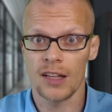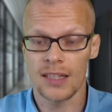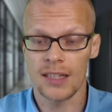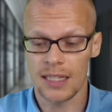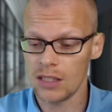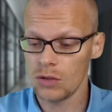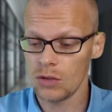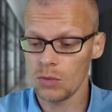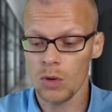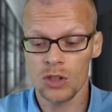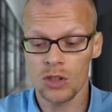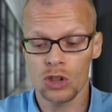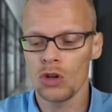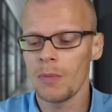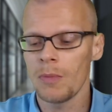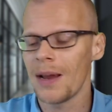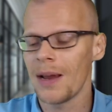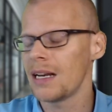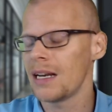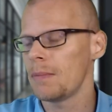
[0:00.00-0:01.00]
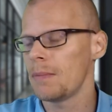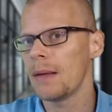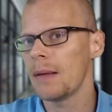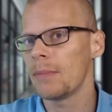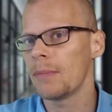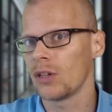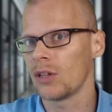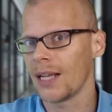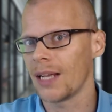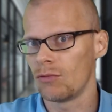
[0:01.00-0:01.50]
And this is what so many
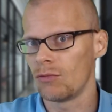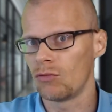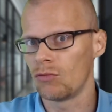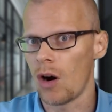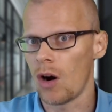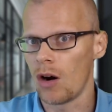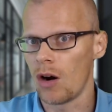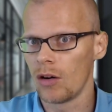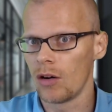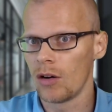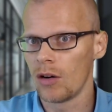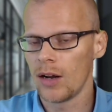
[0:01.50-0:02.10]
people get wrong.